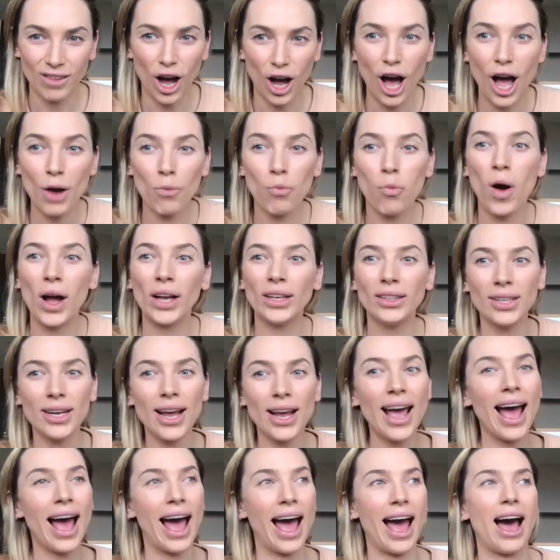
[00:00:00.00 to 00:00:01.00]
I wonder
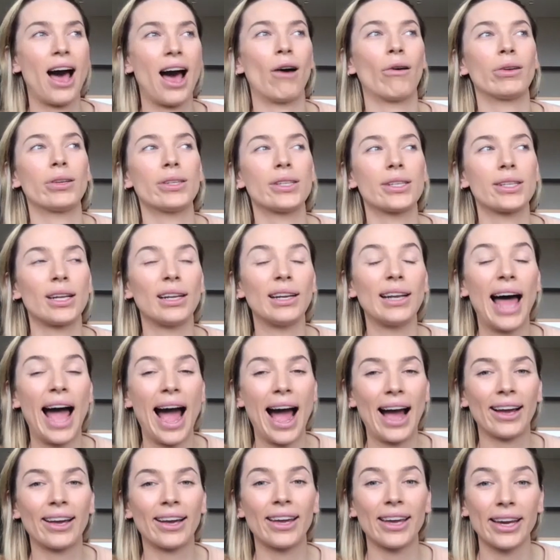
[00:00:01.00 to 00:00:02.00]
how
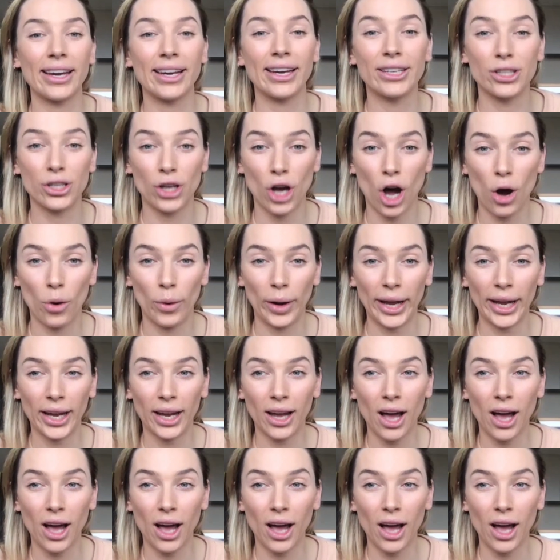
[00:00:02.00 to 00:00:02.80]
Slack is going.